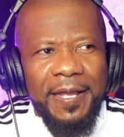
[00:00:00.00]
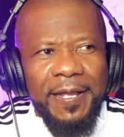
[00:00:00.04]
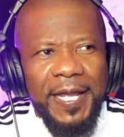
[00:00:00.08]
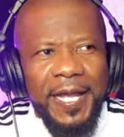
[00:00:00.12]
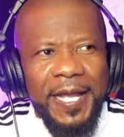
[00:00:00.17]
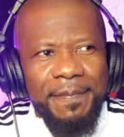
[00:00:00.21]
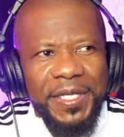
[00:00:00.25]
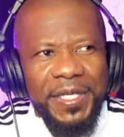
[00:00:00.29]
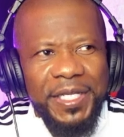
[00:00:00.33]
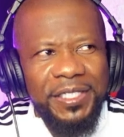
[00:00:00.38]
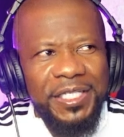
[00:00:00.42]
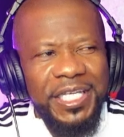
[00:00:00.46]

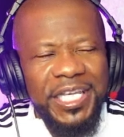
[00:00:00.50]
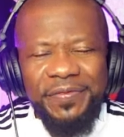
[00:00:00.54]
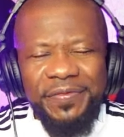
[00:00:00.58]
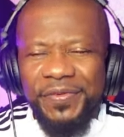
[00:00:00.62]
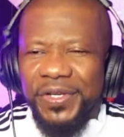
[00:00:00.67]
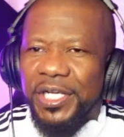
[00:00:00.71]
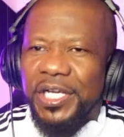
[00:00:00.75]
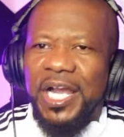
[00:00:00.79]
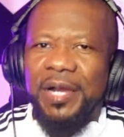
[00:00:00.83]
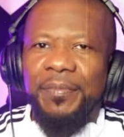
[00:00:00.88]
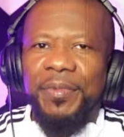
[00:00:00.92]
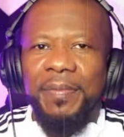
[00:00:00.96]
mean, even
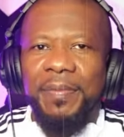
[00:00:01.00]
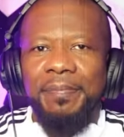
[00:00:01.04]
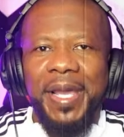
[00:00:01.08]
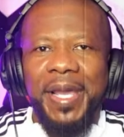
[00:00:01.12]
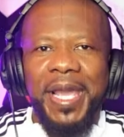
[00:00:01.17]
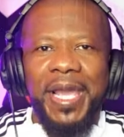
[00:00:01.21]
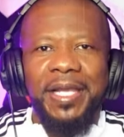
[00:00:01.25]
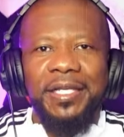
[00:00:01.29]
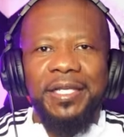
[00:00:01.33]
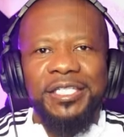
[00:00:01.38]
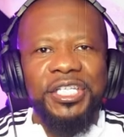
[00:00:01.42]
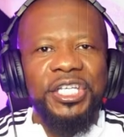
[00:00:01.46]
coming
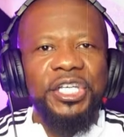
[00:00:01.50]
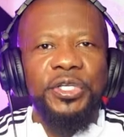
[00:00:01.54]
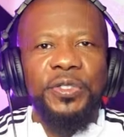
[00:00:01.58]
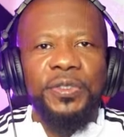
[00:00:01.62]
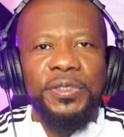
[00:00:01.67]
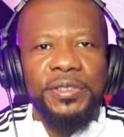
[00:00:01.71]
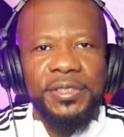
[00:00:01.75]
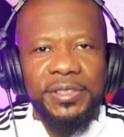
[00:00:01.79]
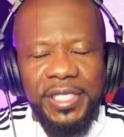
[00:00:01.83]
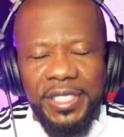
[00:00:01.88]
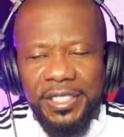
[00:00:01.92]
back years later,